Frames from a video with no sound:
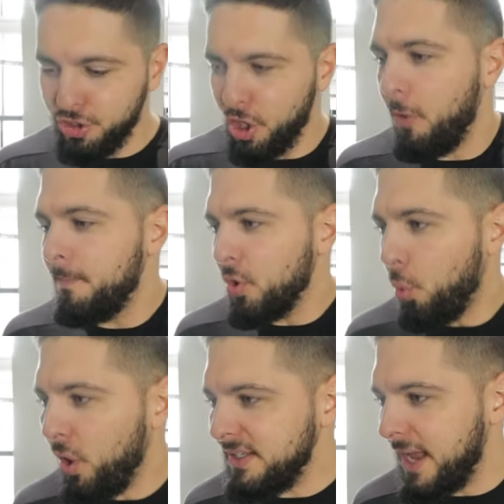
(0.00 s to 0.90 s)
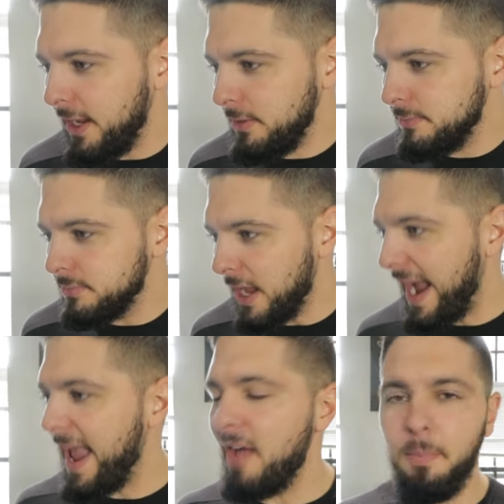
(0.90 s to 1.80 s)
So one day,
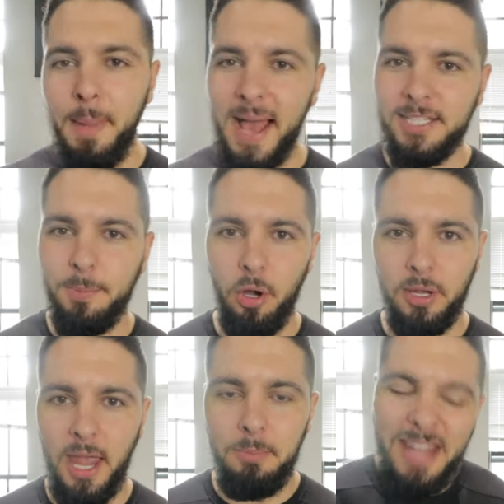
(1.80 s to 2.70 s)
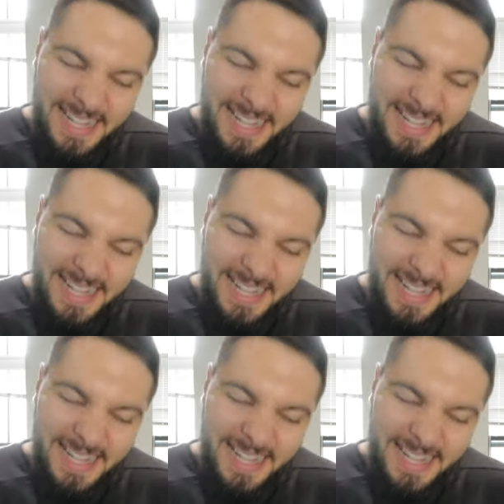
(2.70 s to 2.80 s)
I have a basketball game,